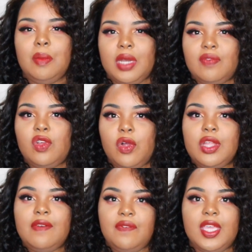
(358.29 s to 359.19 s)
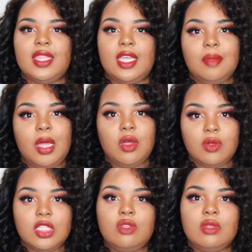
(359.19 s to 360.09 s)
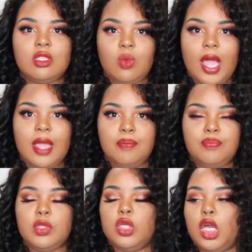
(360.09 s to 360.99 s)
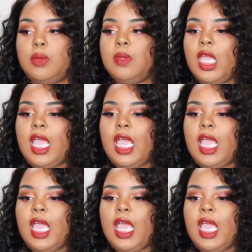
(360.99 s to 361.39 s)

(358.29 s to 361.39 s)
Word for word: but if you're on your feet think about going into a squat you know